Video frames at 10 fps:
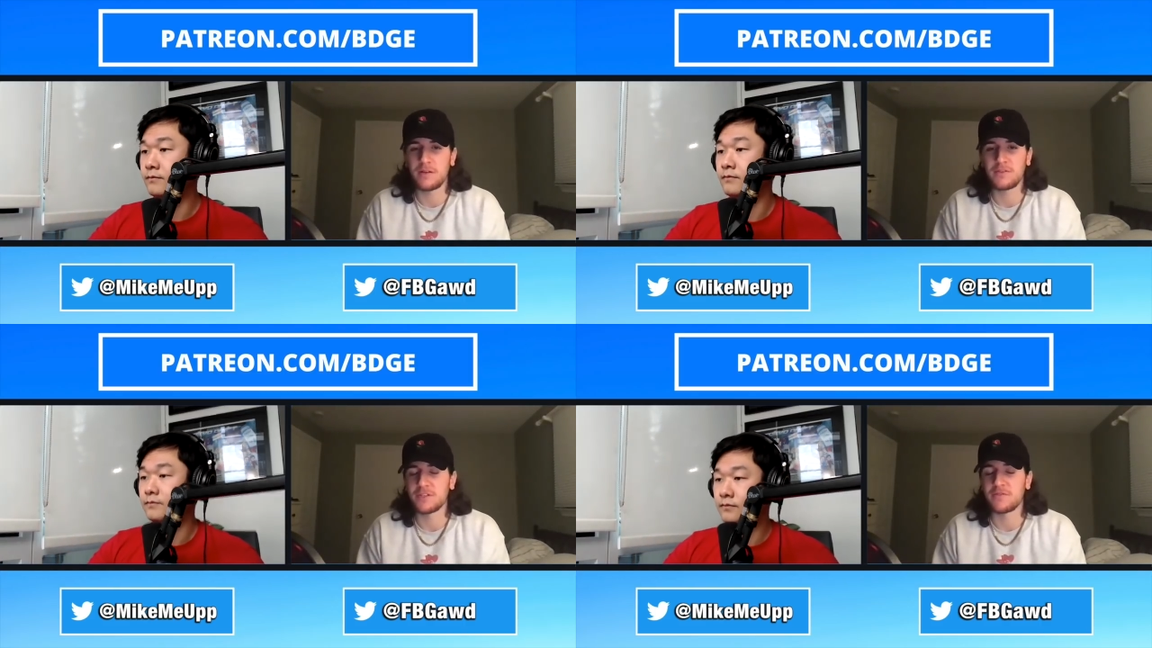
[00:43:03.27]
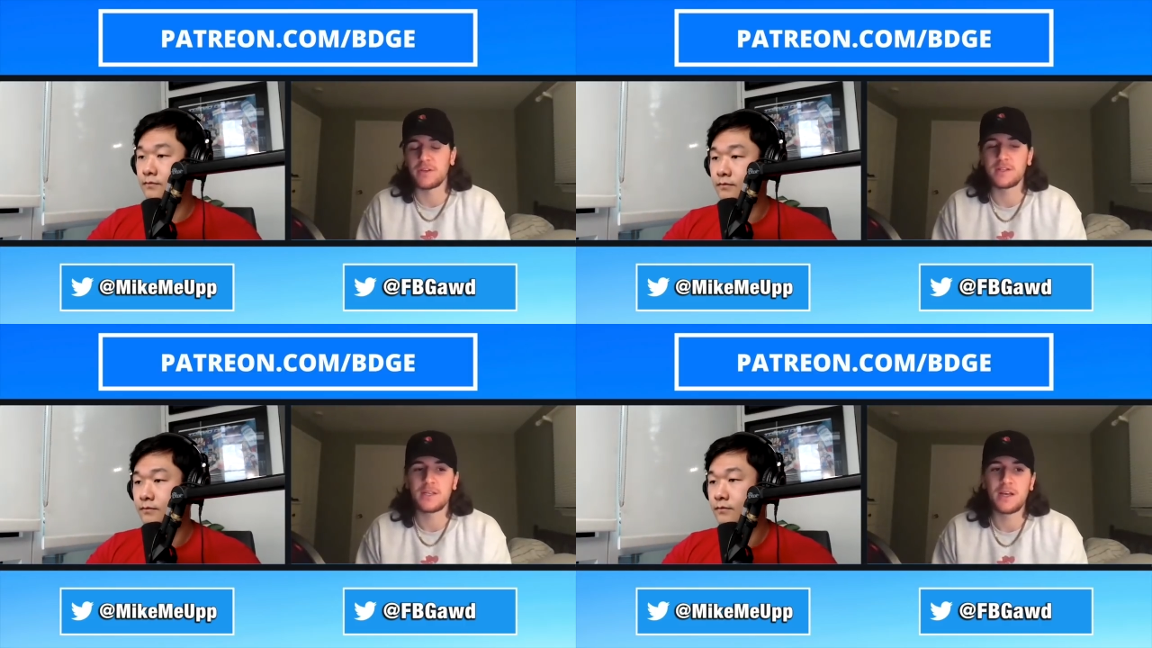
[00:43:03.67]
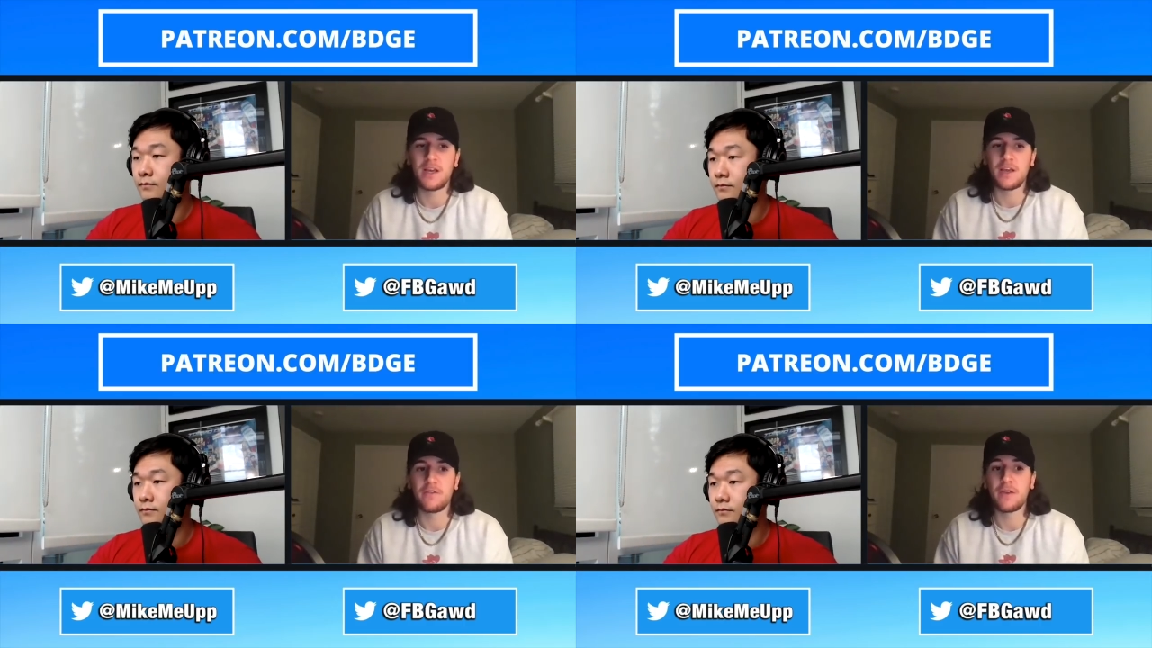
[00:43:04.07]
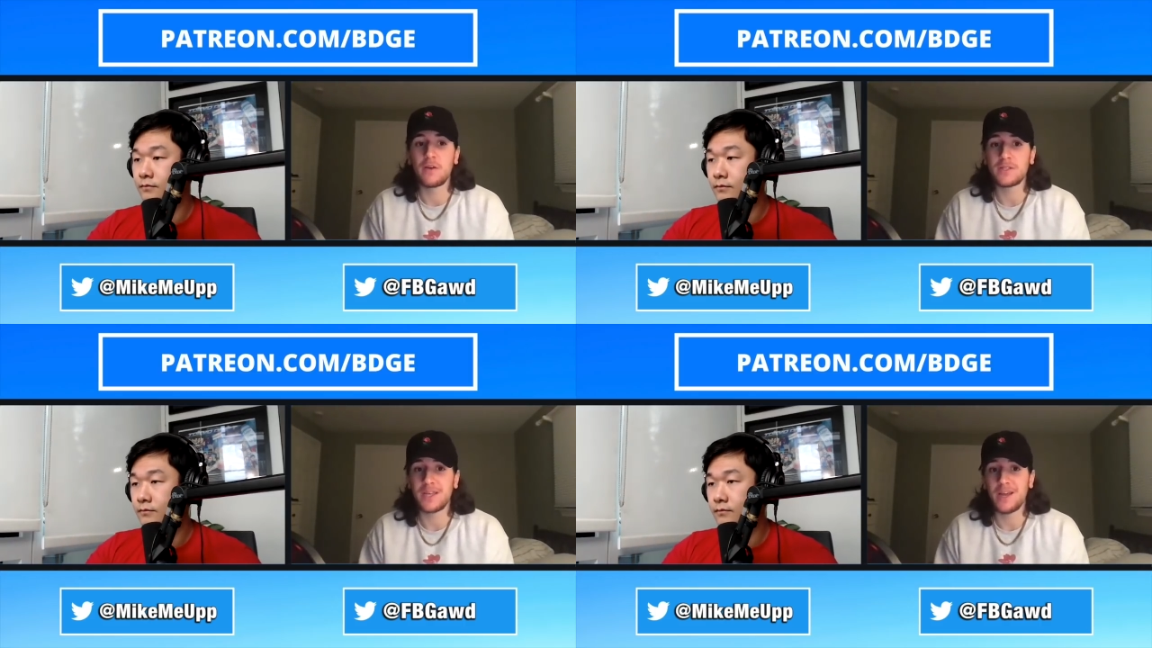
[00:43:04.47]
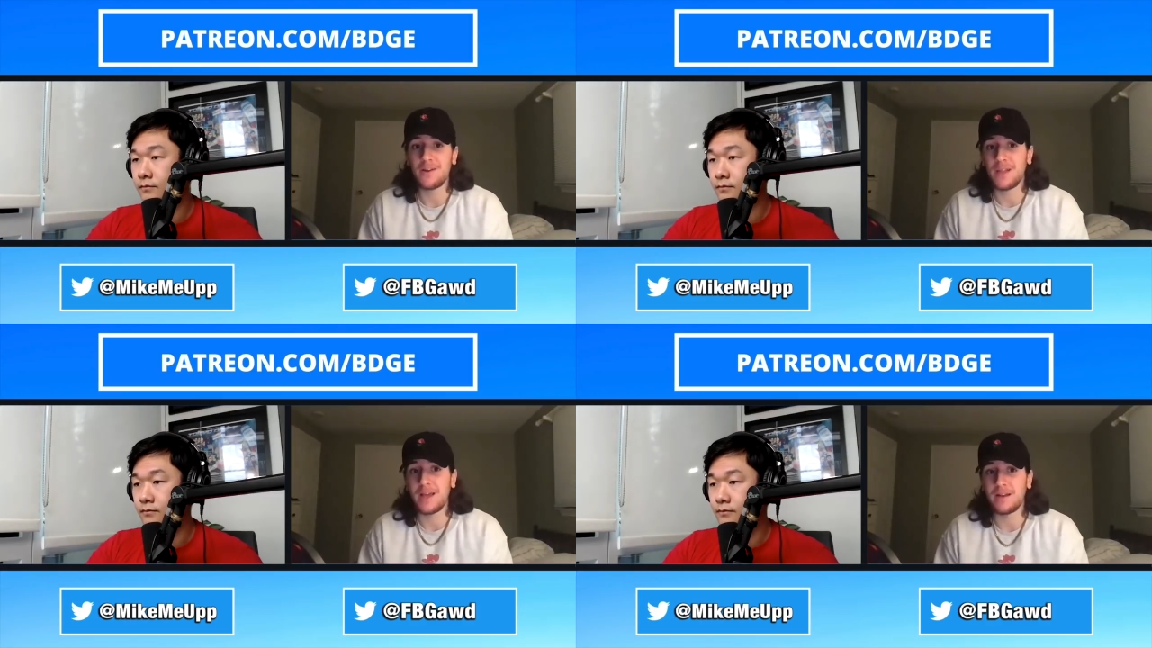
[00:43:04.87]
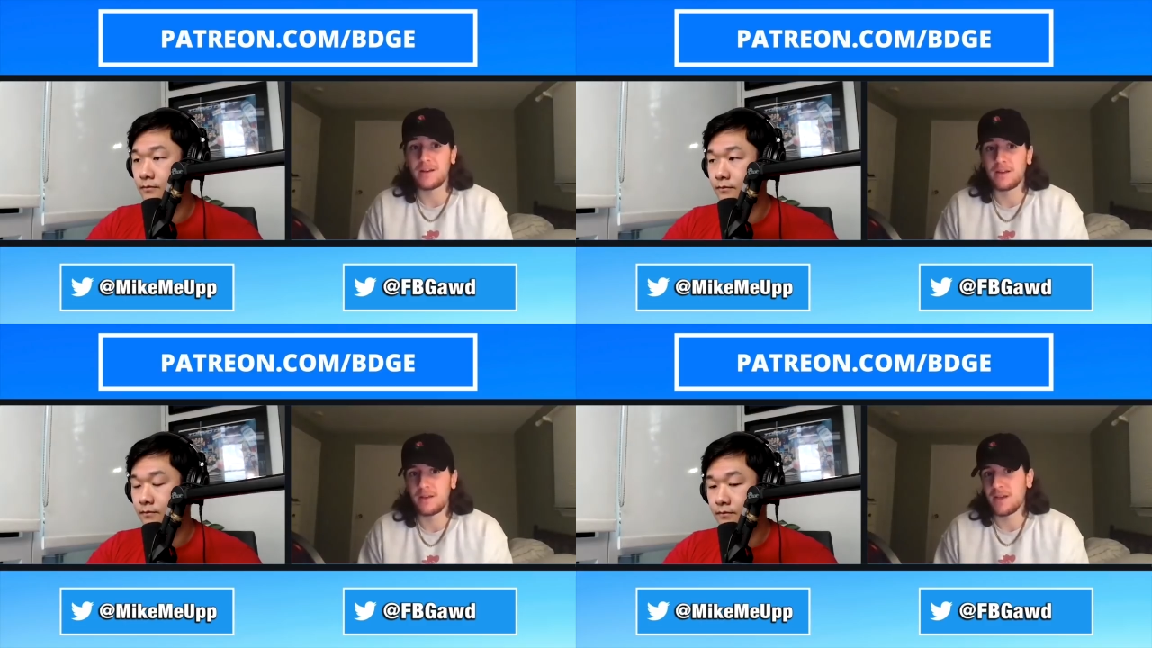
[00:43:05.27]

Speaker 1: Justin Fields. If he goes to Carolina,